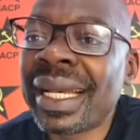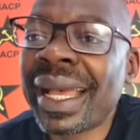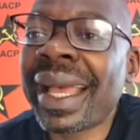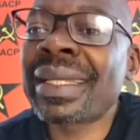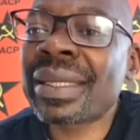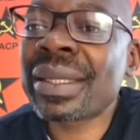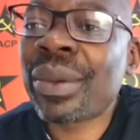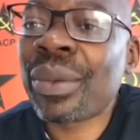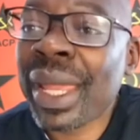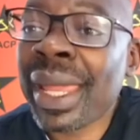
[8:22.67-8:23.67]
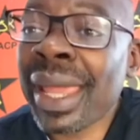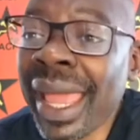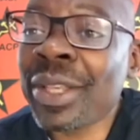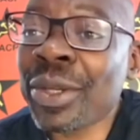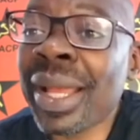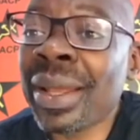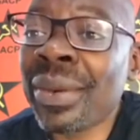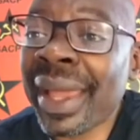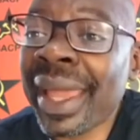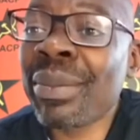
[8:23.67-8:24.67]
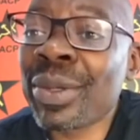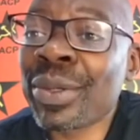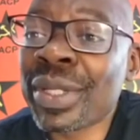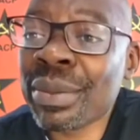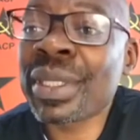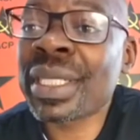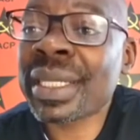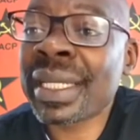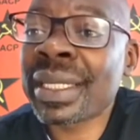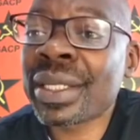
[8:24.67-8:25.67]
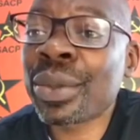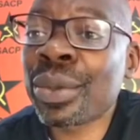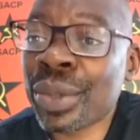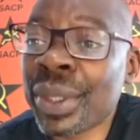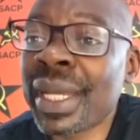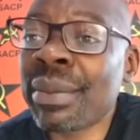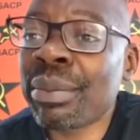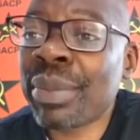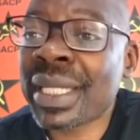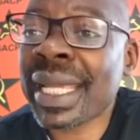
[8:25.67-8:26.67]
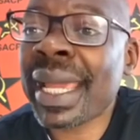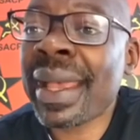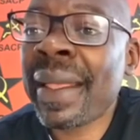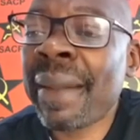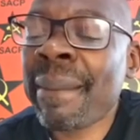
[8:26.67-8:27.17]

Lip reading: And we actually were able to demonstrate to him per se,